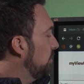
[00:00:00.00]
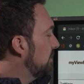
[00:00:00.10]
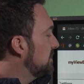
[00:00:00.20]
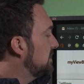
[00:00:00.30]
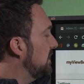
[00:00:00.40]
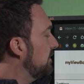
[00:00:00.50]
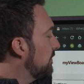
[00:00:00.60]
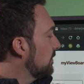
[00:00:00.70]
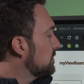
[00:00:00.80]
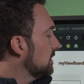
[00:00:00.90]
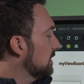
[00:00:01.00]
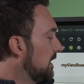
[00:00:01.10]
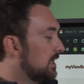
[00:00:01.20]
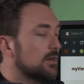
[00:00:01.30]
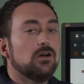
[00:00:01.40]
You can see that there's a
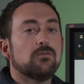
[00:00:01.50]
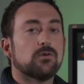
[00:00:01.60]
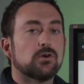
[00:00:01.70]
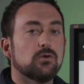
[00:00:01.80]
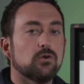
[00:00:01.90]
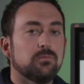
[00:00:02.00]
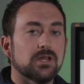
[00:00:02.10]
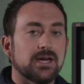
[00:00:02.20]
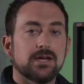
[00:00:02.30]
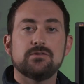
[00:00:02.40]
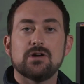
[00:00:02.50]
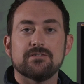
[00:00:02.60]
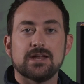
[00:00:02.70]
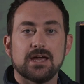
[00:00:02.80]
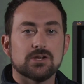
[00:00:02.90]
link for Google Play if you
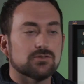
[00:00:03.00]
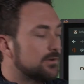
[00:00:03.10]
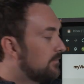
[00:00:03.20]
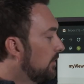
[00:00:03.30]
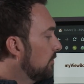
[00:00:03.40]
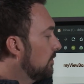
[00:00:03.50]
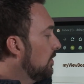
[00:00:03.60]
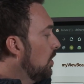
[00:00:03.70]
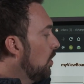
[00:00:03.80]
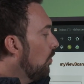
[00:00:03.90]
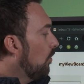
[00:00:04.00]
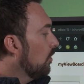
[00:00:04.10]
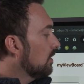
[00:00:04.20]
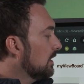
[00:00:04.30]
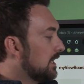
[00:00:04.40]
have an Android phone,
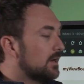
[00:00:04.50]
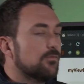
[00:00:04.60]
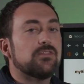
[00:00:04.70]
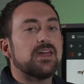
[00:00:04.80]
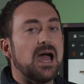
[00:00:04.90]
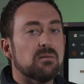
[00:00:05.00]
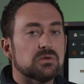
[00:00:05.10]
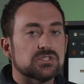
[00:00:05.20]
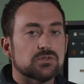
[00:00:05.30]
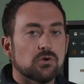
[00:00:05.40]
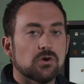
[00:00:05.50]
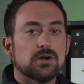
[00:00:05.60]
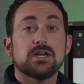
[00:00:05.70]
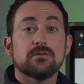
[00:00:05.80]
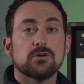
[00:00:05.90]
or a link for the Apple
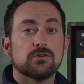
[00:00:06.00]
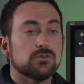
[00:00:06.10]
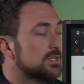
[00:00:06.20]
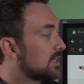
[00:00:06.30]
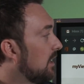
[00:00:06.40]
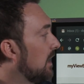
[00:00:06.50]
Store if you're using an